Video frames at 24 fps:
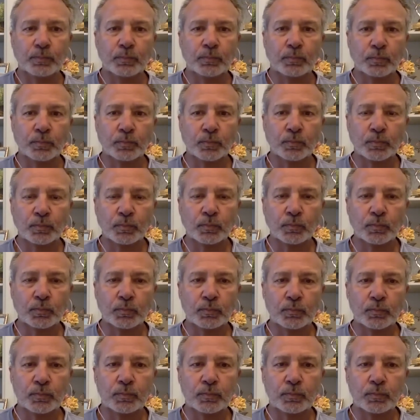
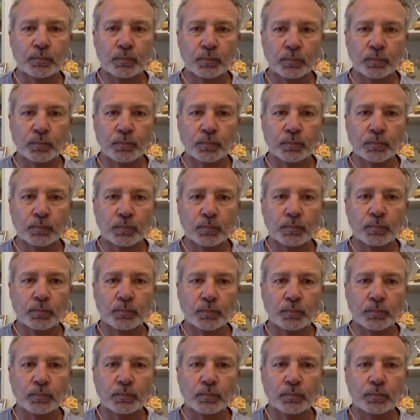
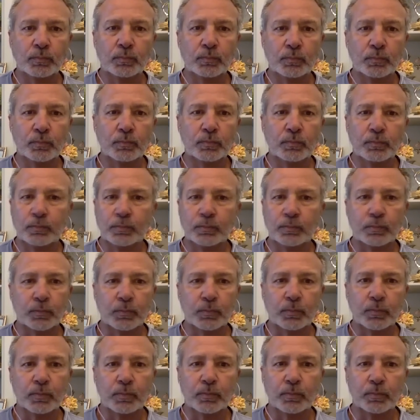
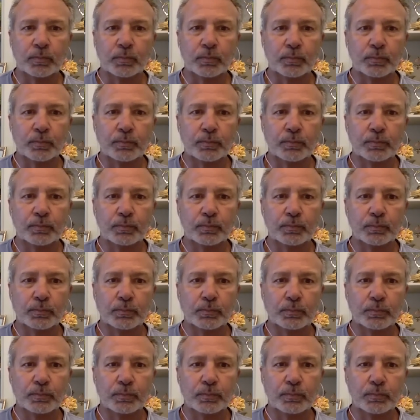
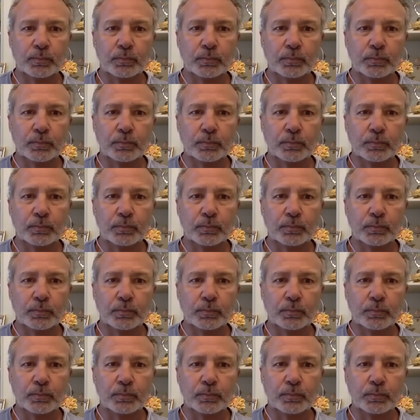(silent)